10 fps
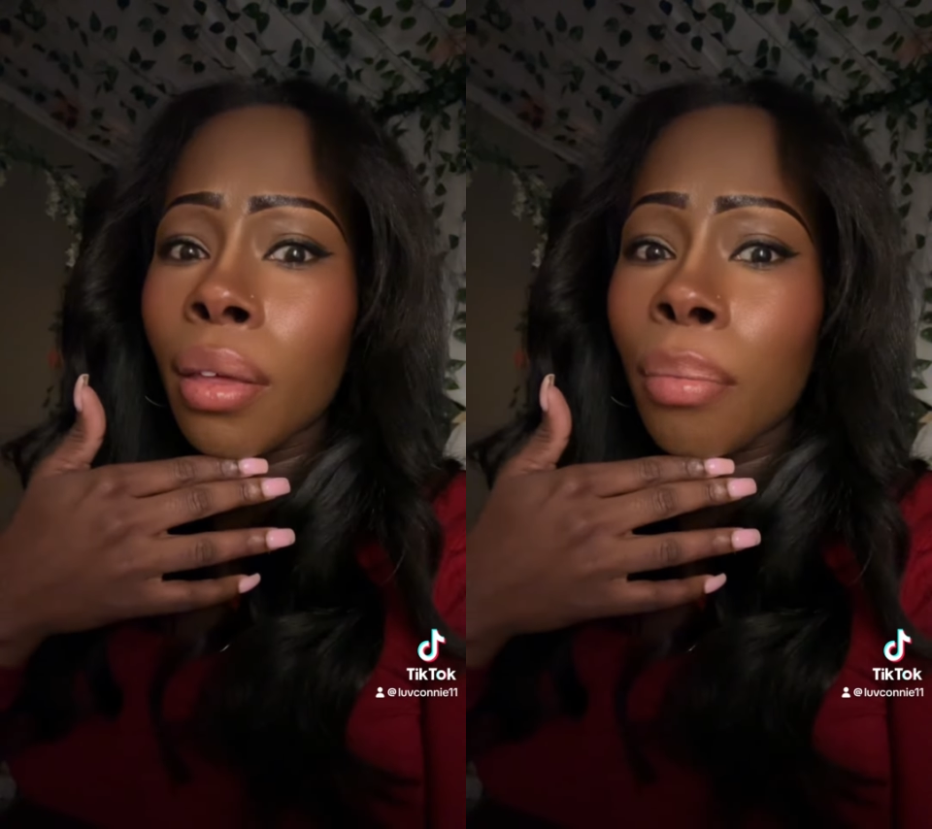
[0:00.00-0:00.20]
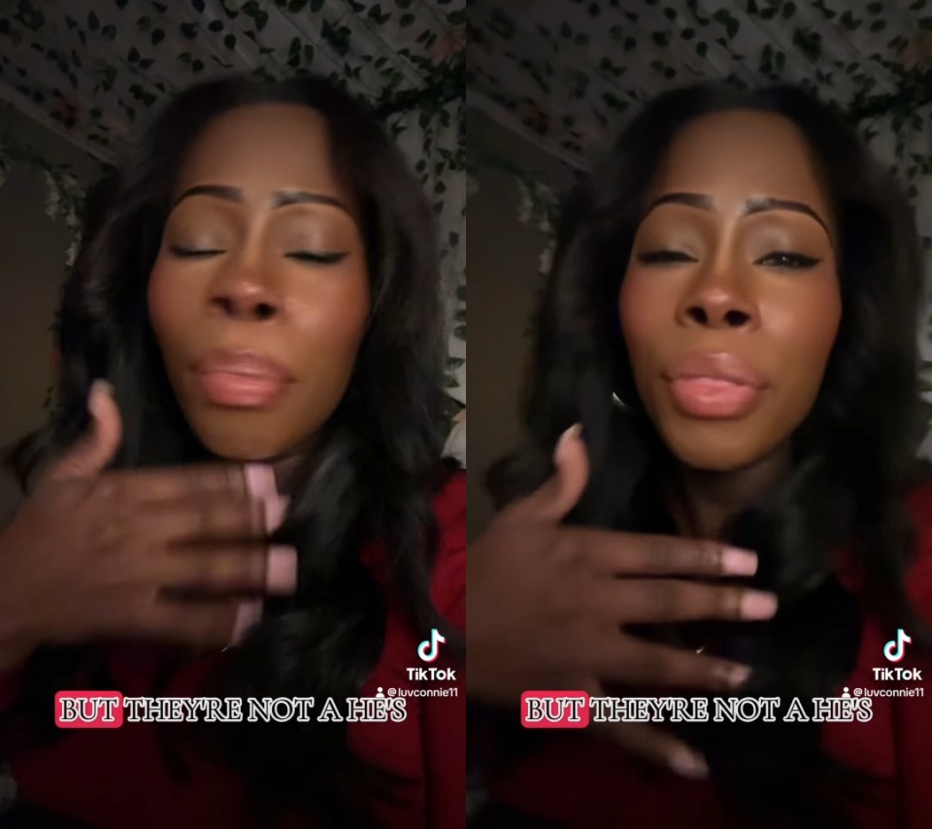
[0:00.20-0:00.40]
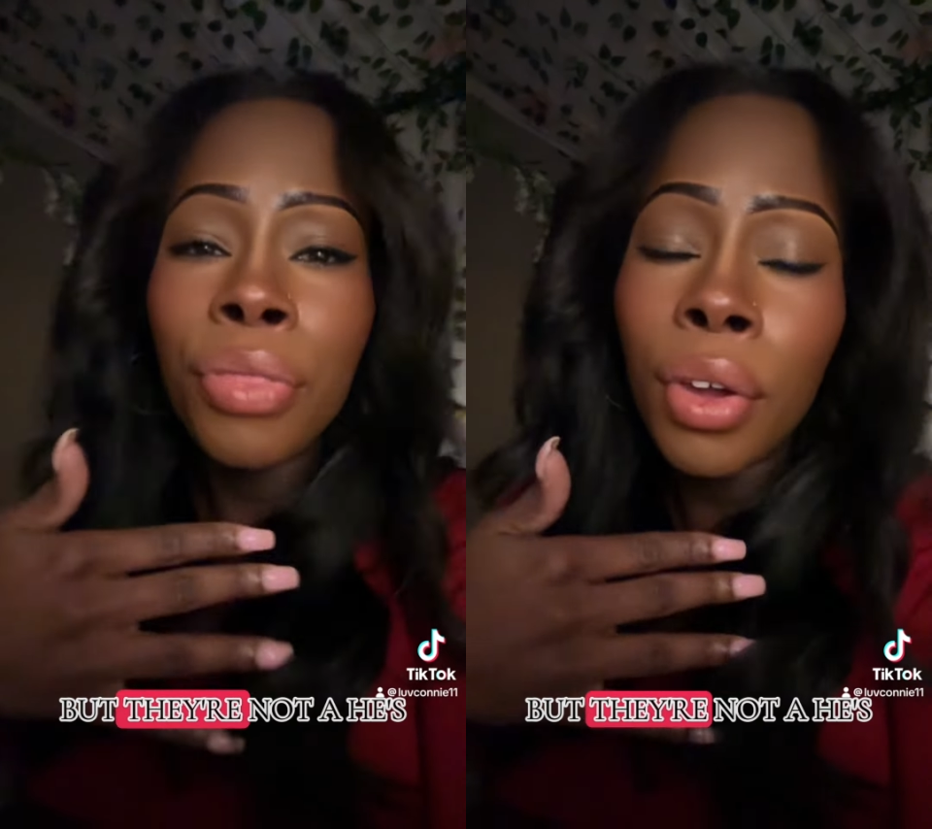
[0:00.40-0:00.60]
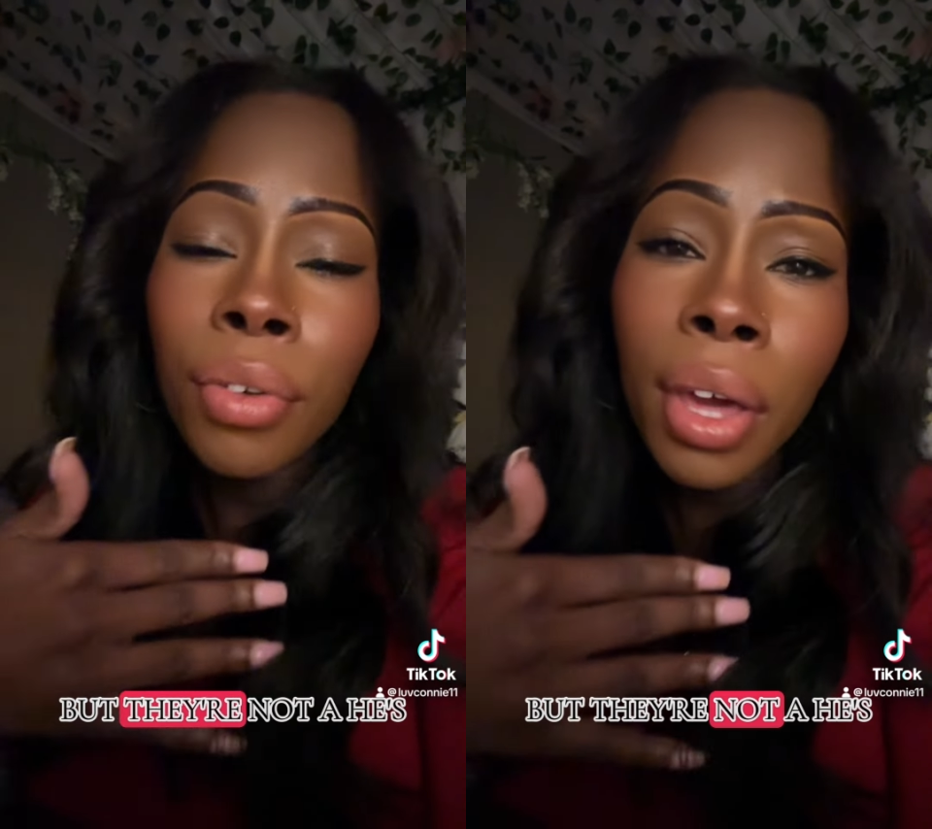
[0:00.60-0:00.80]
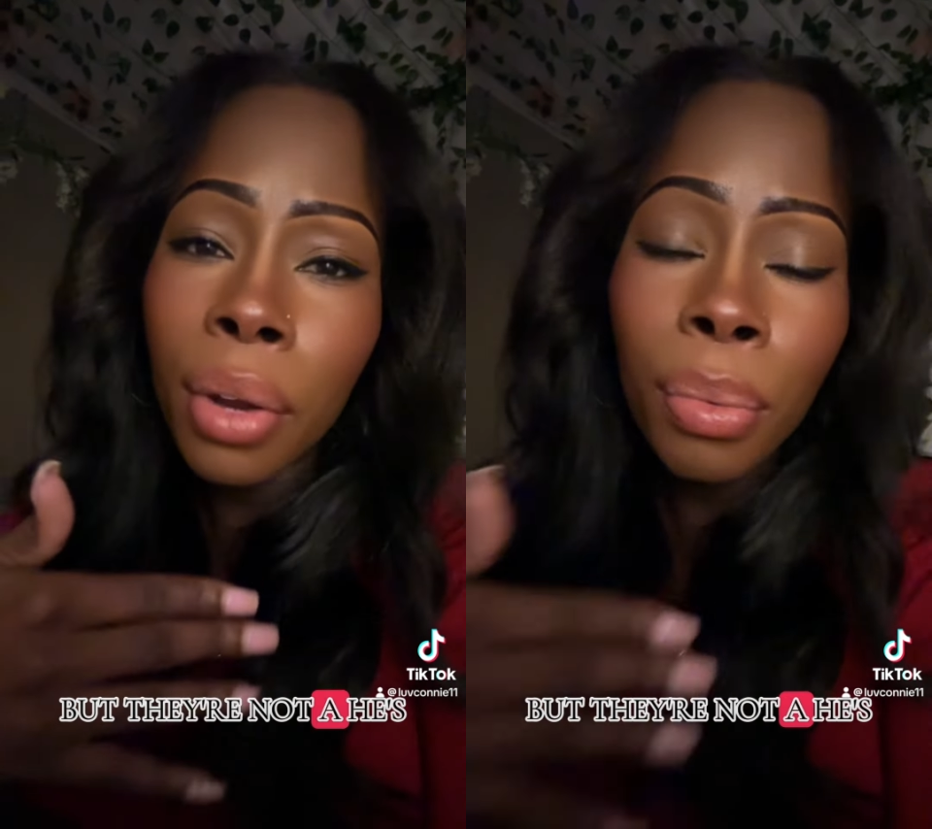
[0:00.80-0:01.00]
But they're
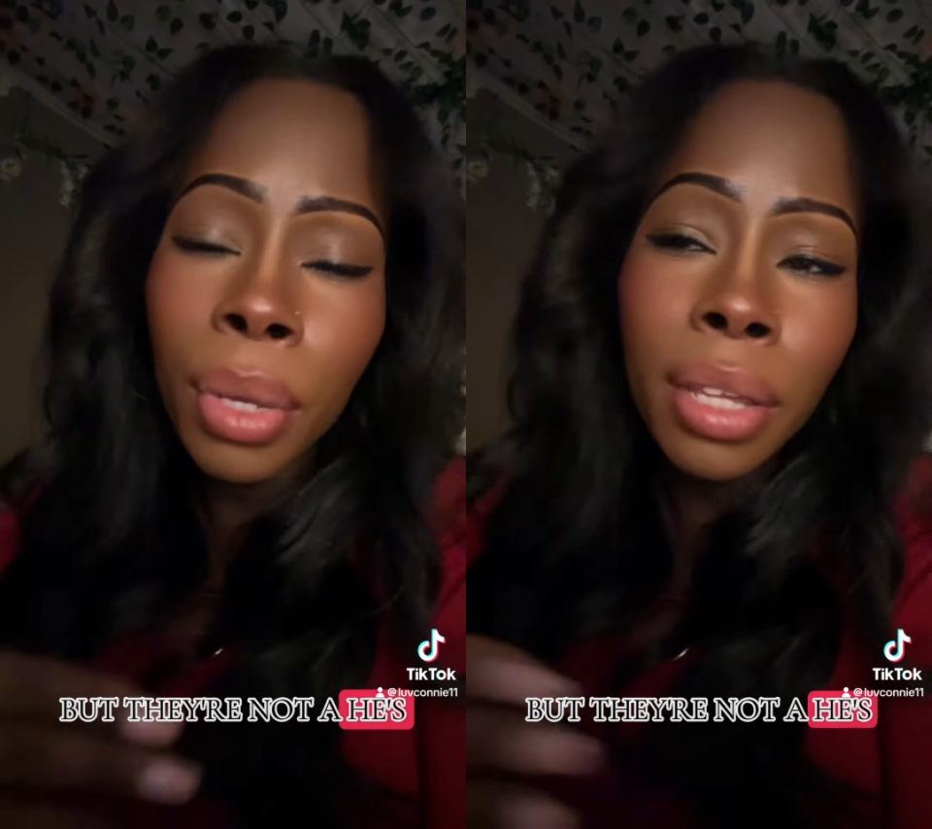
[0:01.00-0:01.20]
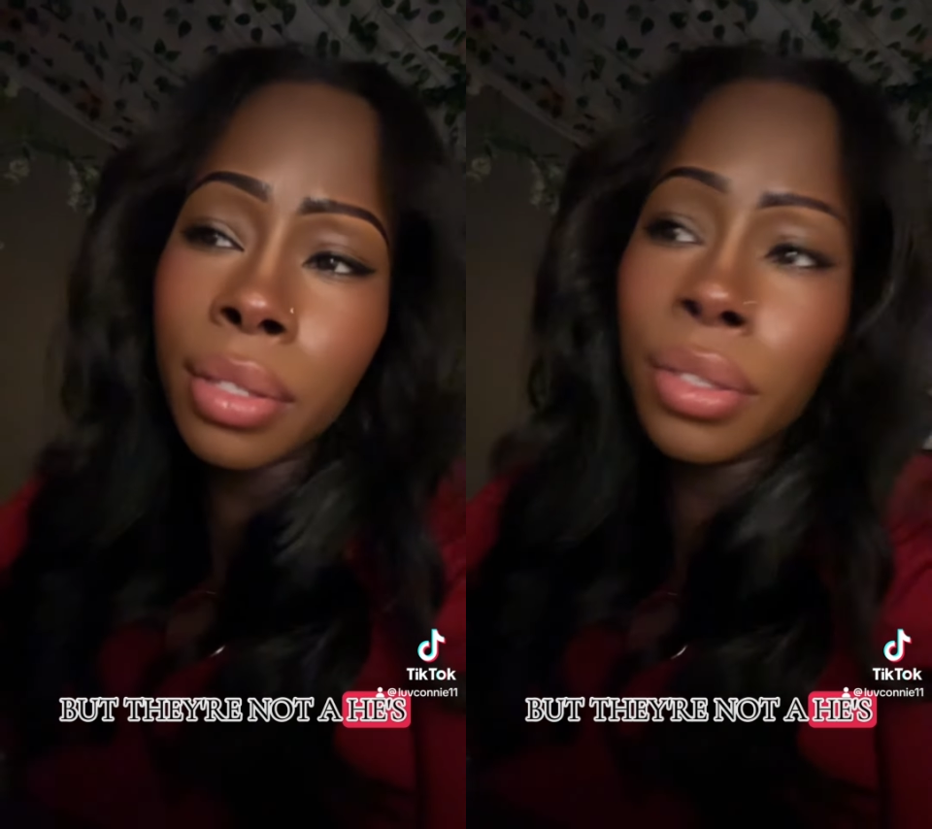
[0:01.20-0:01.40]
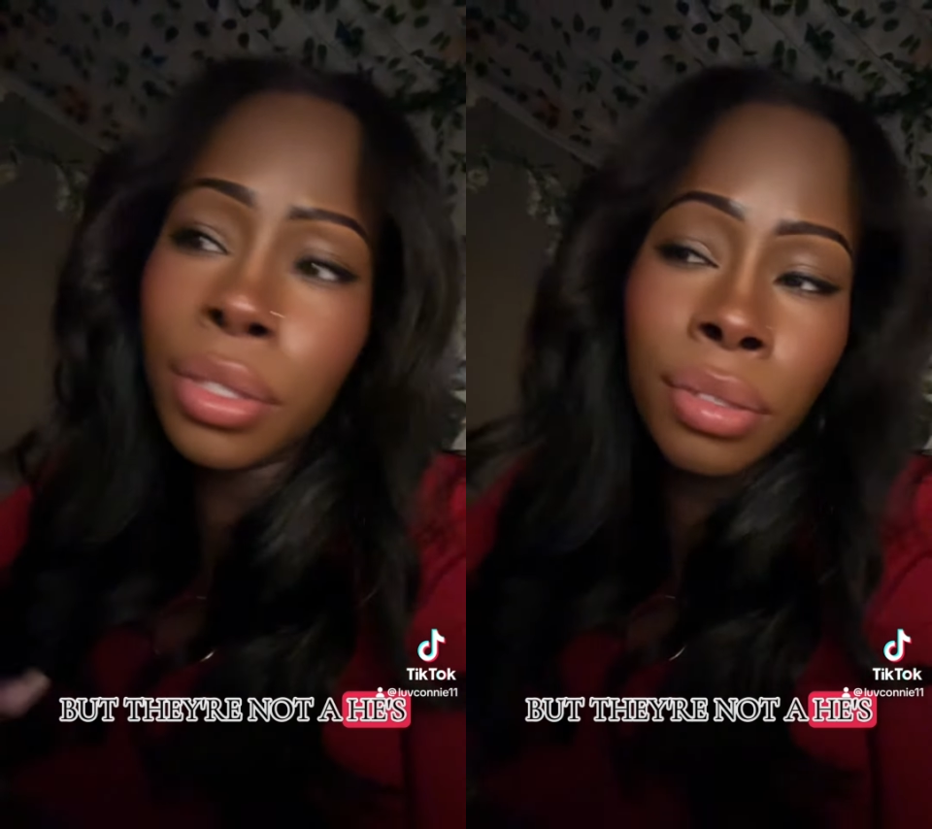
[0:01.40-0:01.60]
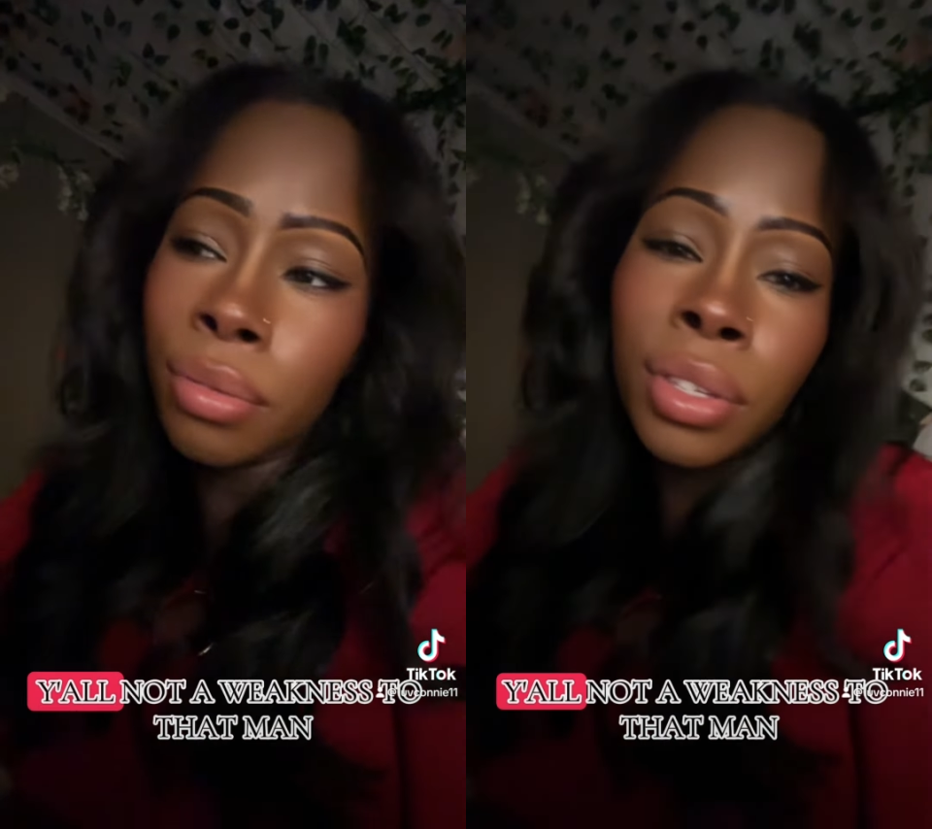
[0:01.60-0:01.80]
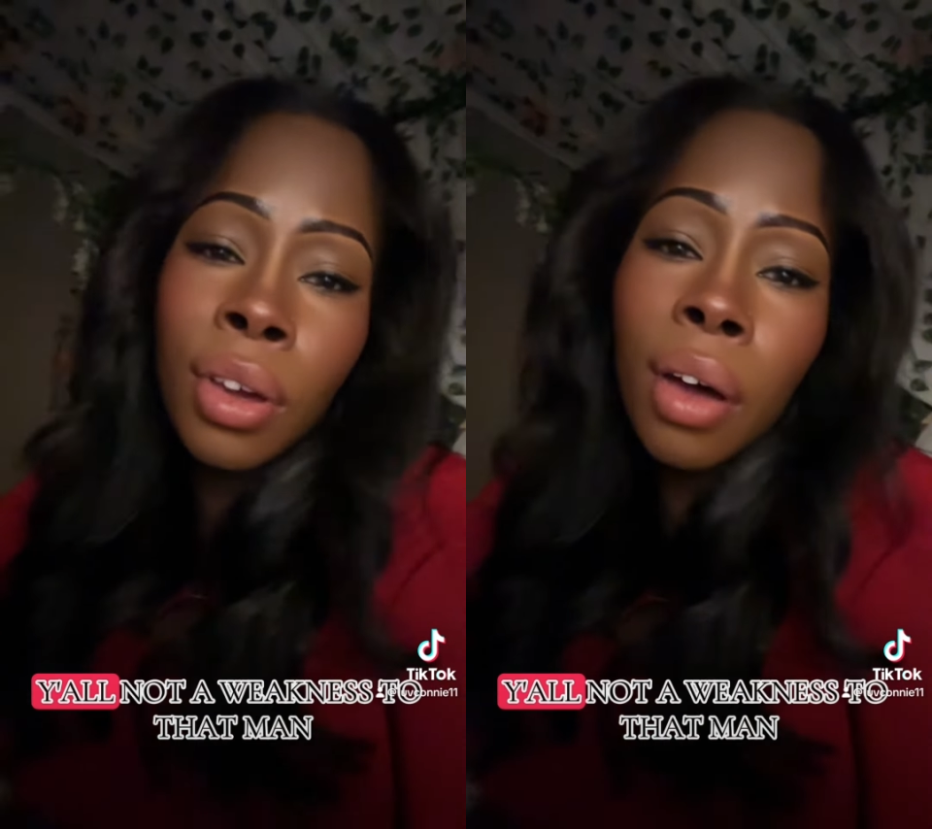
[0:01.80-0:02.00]
not
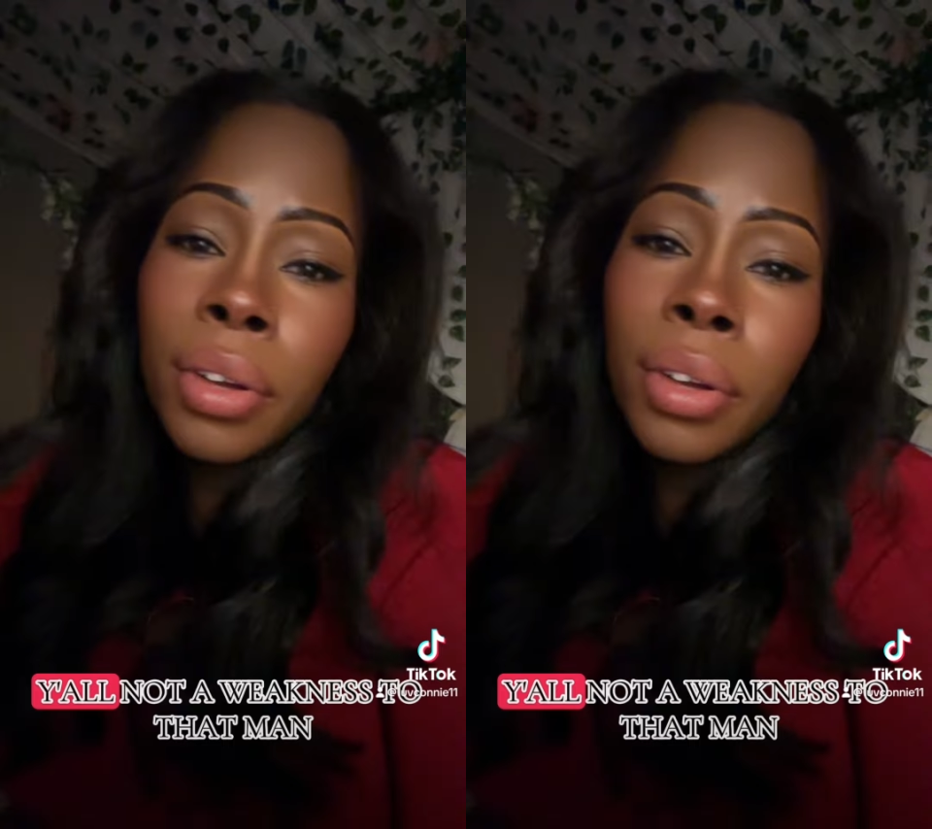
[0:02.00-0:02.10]
y'all